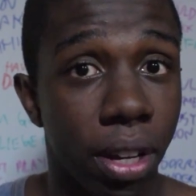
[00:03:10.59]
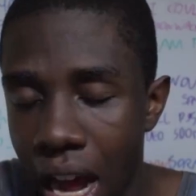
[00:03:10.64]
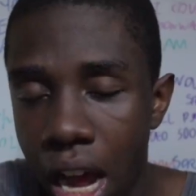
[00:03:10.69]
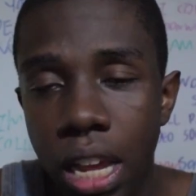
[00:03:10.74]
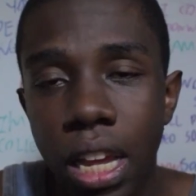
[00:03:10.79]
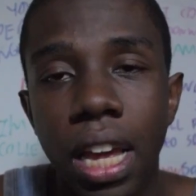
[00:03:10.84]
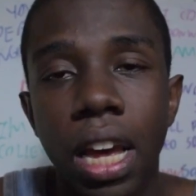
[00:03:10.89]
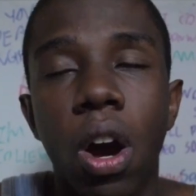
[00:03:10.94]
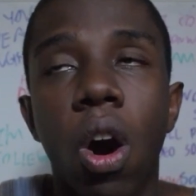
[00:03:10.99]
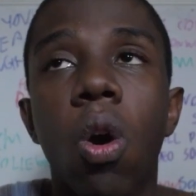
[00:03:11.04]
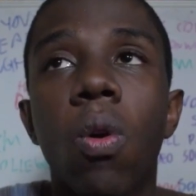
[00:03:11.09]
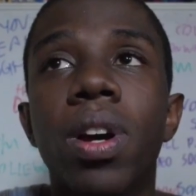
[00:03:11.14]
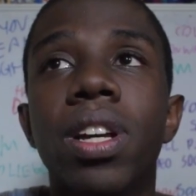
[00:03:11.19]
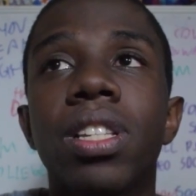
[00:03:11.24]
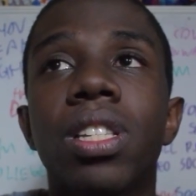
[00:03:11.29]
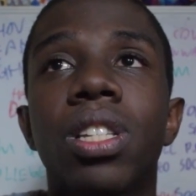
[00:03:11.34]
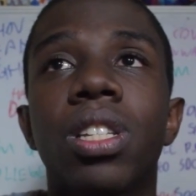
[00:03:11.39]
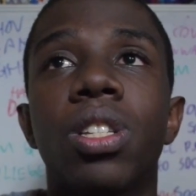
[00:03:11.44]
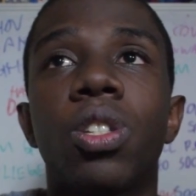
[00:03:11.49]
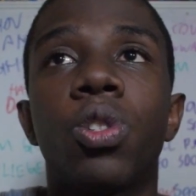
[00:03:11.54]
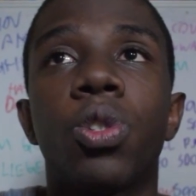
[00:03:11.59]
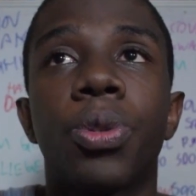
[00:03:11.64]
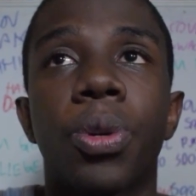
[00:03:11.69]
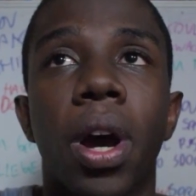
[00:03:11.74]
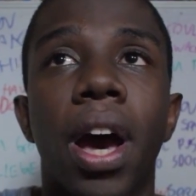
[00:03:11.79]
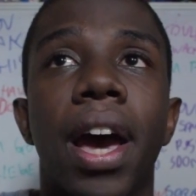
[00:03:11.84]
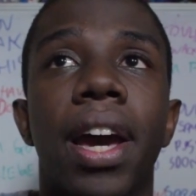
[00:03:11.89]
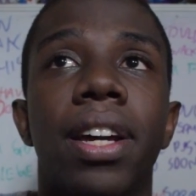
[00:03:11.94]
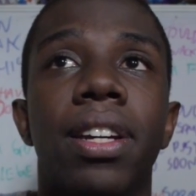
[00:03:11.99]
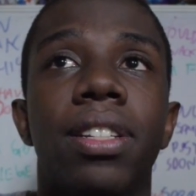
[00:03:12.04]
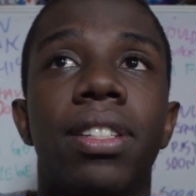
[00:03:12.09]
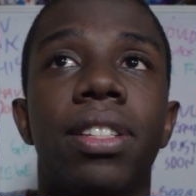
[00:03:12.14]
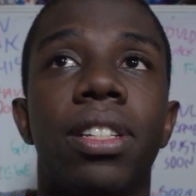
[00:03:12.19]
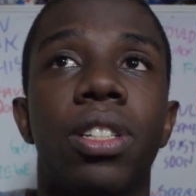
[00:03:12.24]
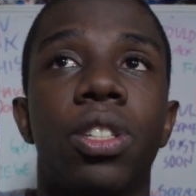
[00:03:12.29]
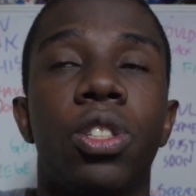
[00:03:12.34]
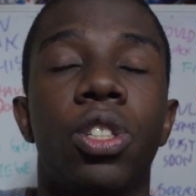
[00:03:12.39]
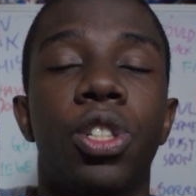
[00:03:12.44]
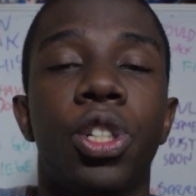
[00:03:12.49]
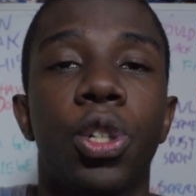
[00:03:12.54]
I always tried
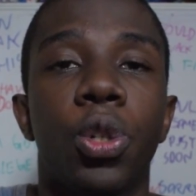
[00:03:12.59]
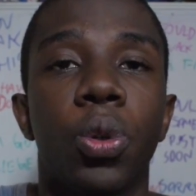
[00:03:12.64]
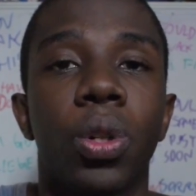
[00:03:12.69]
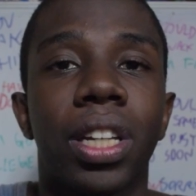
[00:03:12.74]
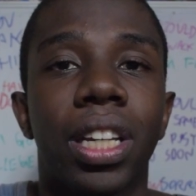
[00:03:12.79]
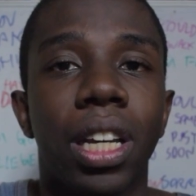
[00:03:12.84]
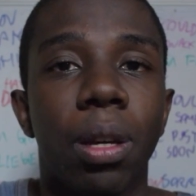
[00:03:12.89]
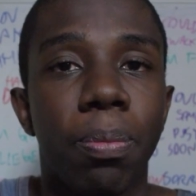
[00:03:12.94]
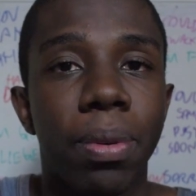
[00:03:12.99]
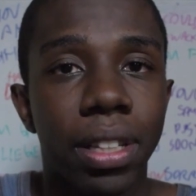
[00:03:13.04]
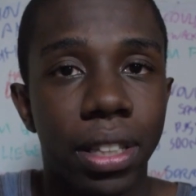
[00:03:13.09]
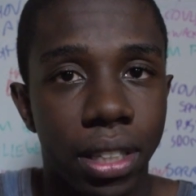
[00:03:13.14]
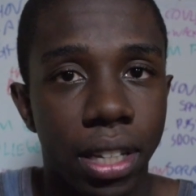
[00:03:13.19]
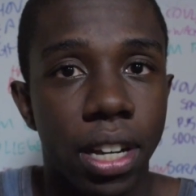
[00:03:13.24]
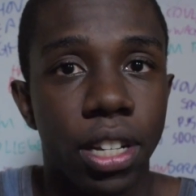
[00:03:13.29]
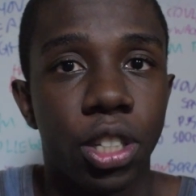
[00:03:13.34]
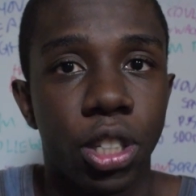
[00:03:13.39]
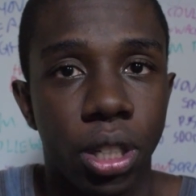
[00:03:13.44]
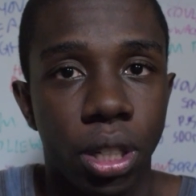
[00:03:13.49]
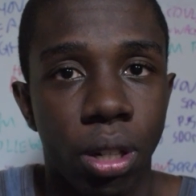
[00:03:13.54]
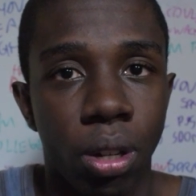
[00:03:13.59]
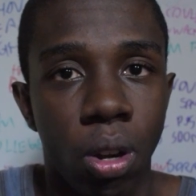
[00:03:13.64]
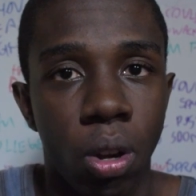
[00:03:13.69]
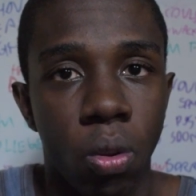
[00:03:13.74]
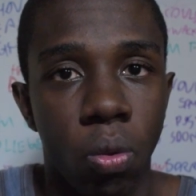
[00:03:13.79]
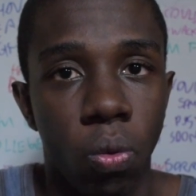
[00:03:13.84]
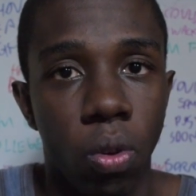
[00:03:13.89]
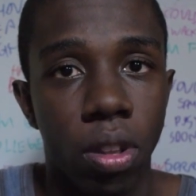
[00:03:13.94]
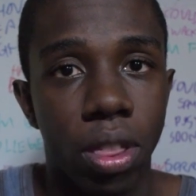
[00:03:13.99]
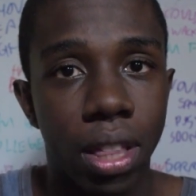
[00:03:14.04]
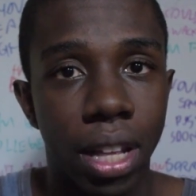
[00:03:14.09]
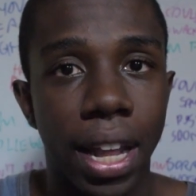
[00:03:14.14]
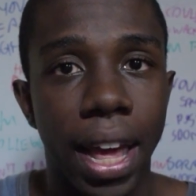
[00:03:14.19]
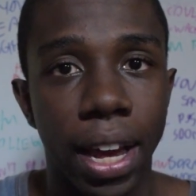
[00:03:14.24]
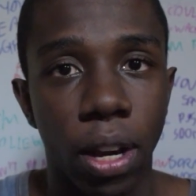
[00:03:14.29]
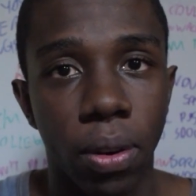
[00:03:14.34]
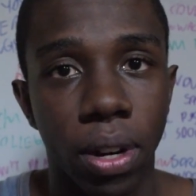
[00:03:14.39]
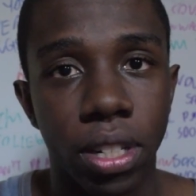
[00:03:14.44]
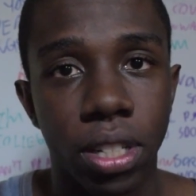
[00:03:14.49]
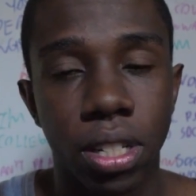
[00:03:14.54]
to keep in touch with the
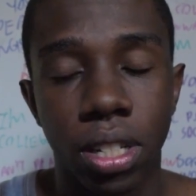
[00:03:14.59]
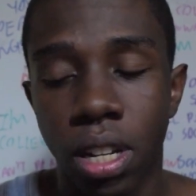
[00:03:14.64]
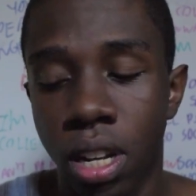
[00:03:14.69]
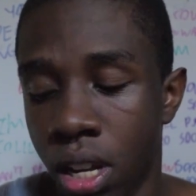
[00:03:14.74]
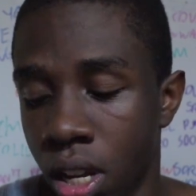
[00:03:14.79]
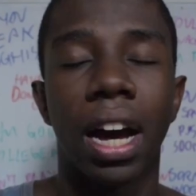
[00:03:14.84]
language.